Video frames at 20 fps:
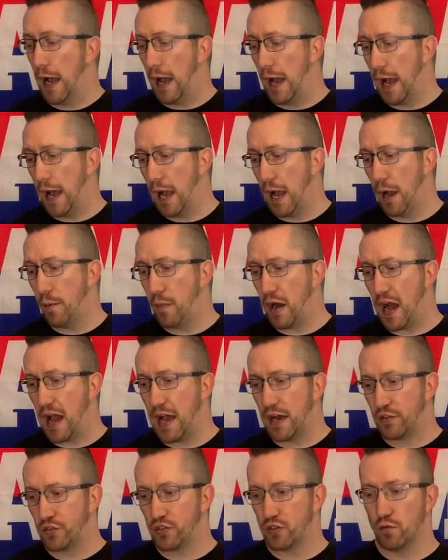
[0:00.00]
I
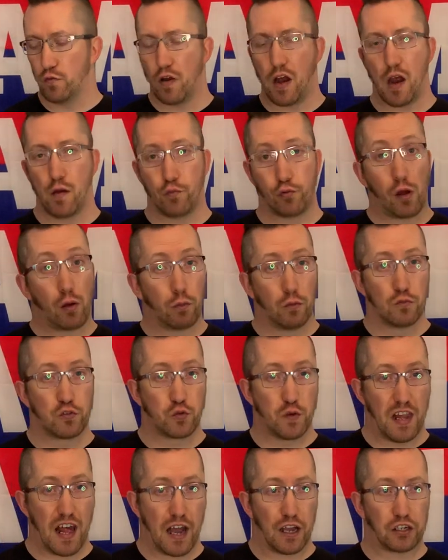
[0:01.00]
had some right
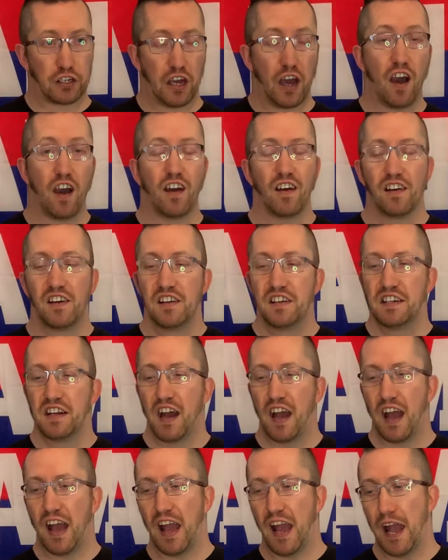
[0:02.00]
problems with that car,
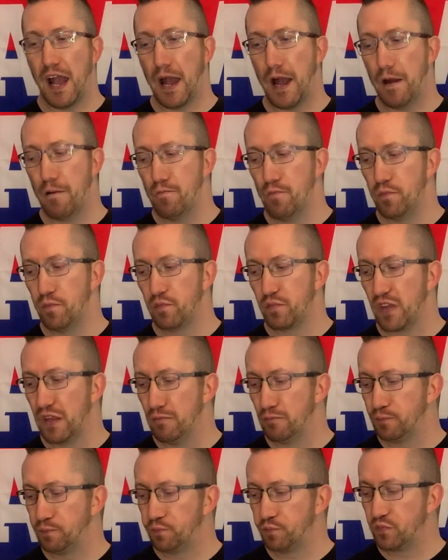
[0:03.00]
and
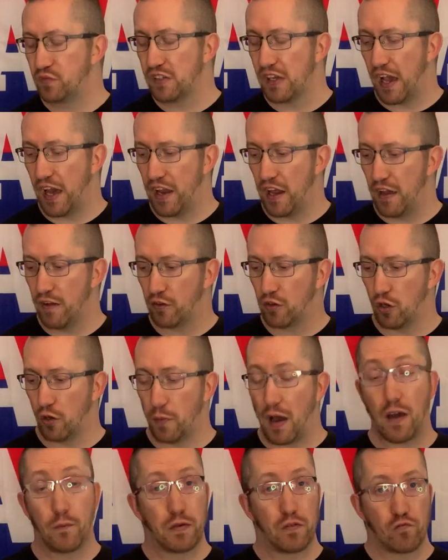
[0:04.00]
of
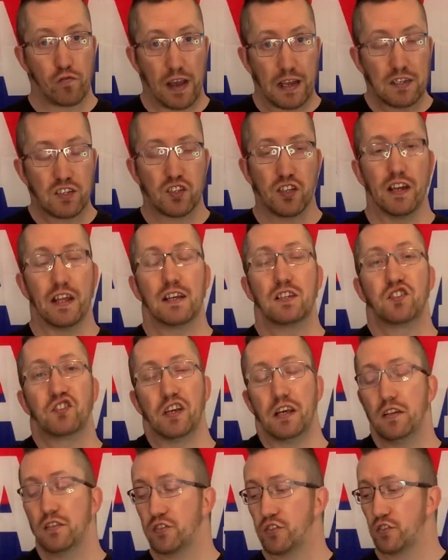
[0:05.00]
course I've been racing it
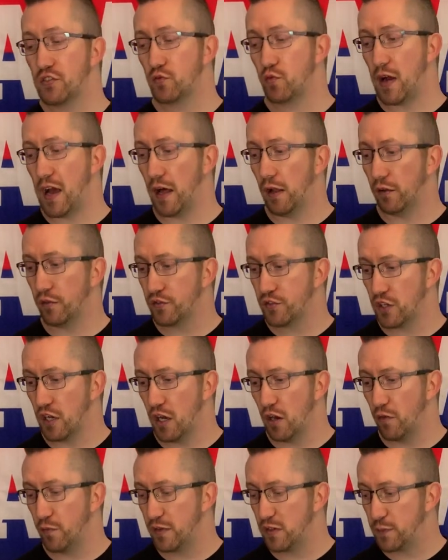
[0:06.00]
since as well,
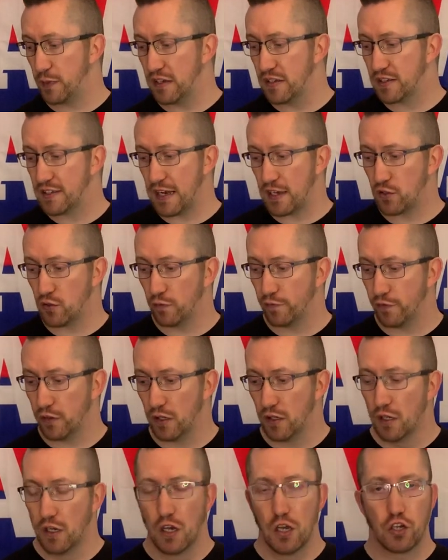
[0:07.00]
so it's been set up
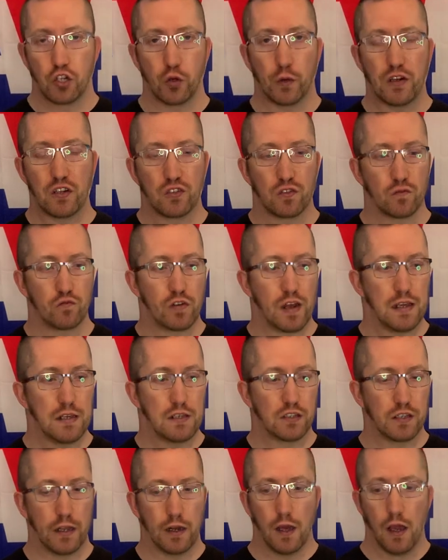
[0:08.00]
for doing some
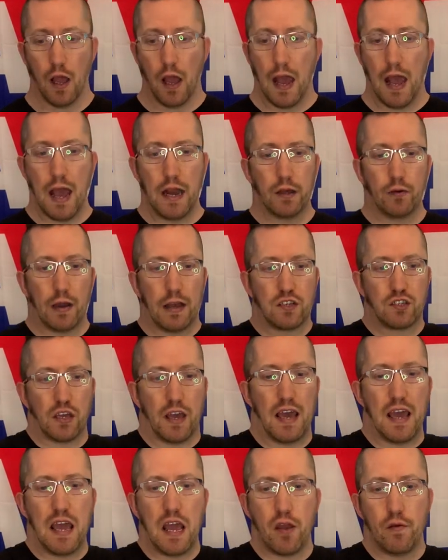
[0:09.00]
racing. Anyway, so
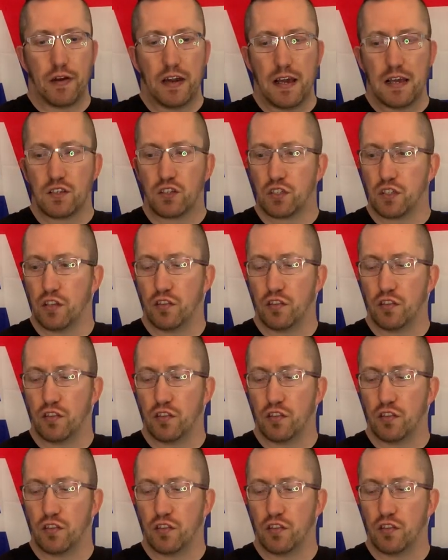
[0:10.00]
here it is.